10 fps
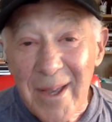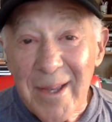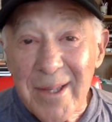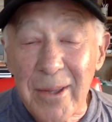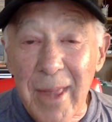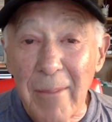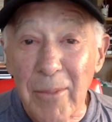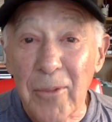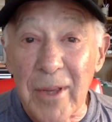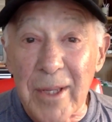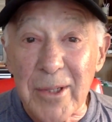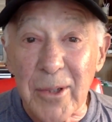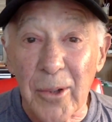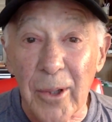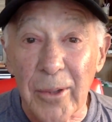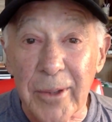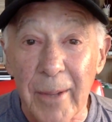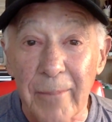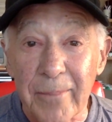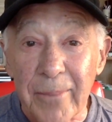So that movie is called
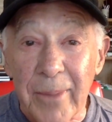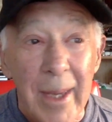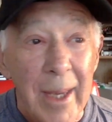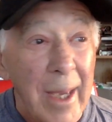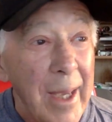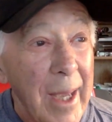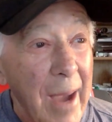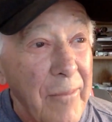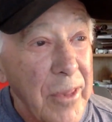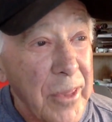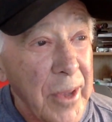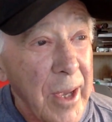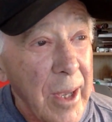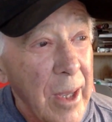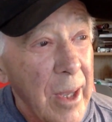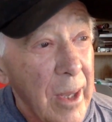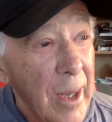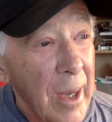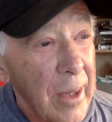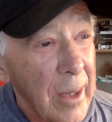Everything.
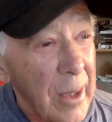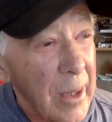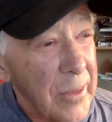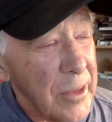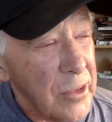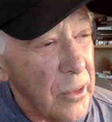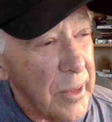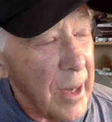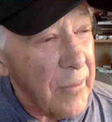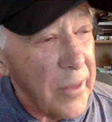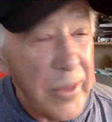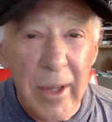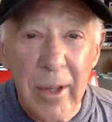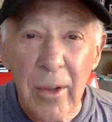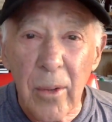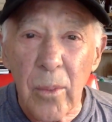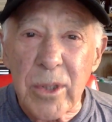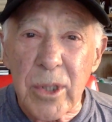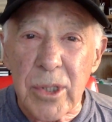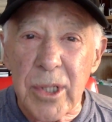I think it's called Everything
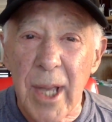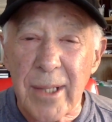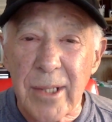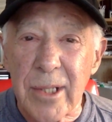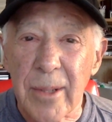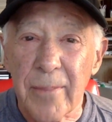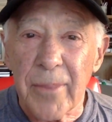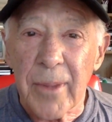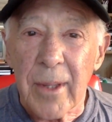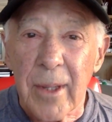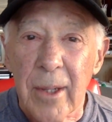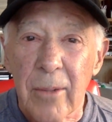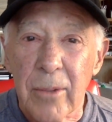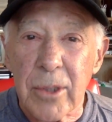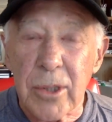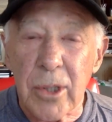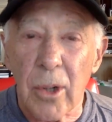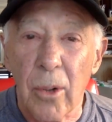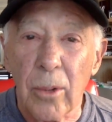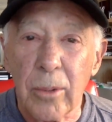Which Is Yes, which is an
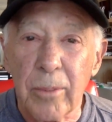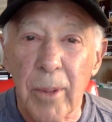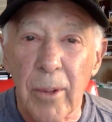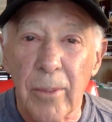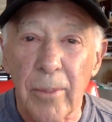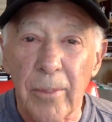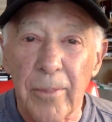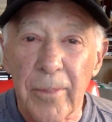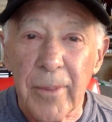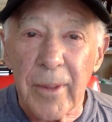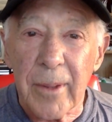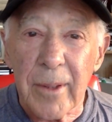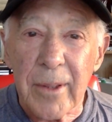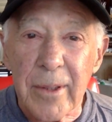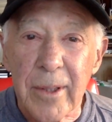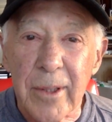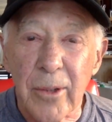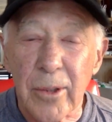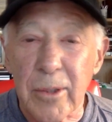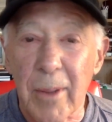old poem that
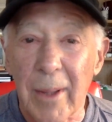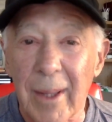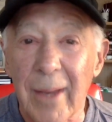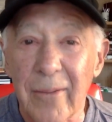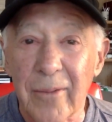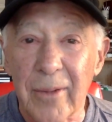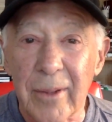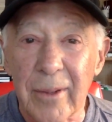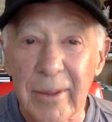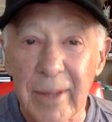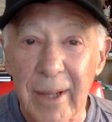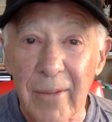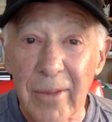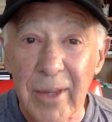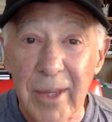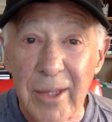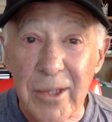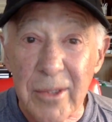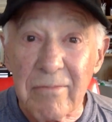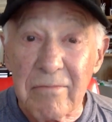talks about life and that everything
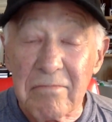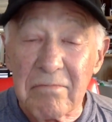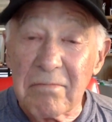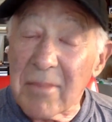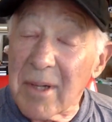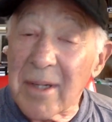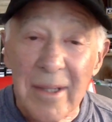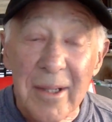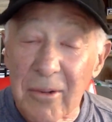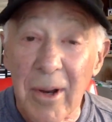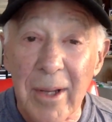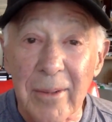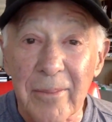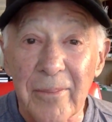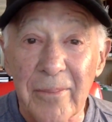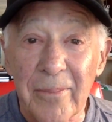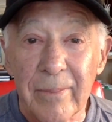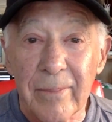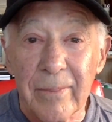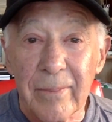is great.
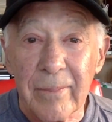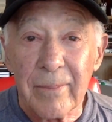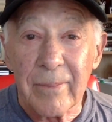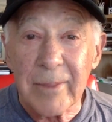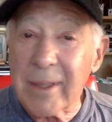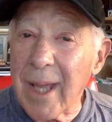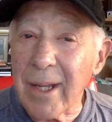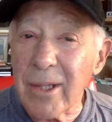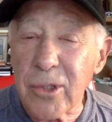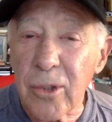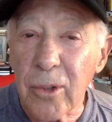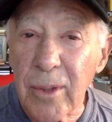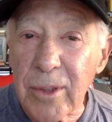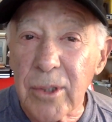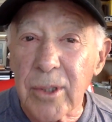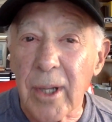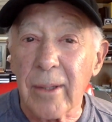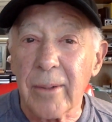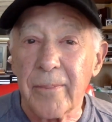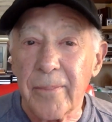Did that answer your question, Tyler?